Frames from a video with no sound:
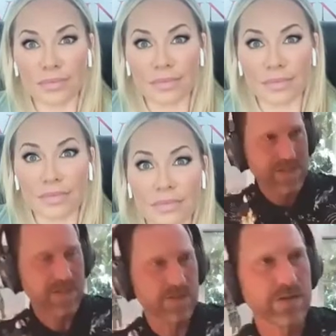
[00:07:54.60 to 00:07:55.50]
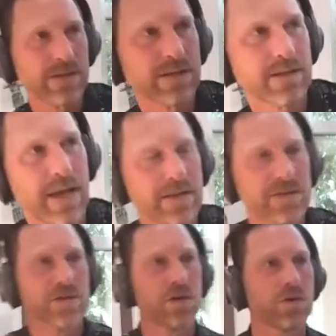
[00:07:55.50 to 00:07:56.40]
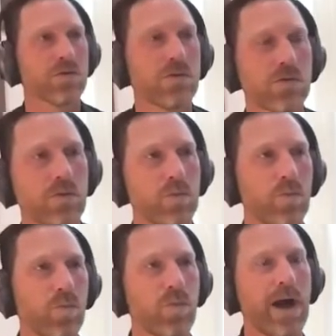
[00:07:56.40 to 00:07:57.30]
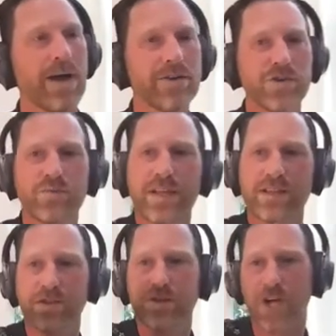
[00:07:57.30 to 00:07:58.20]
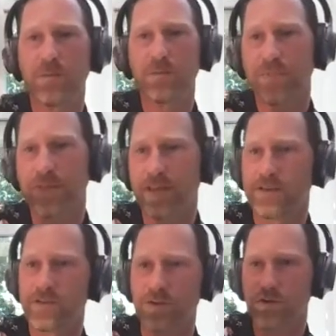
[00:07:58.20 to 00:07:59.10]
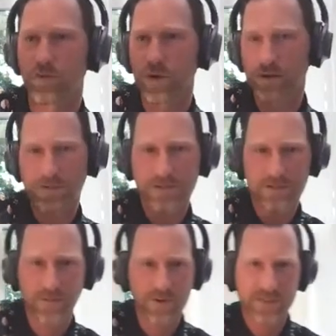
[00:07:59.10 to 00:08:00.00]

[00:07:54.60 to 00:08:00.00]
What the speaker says: Yeah, absolutely. And so how did you make the jump then to Wilkes? What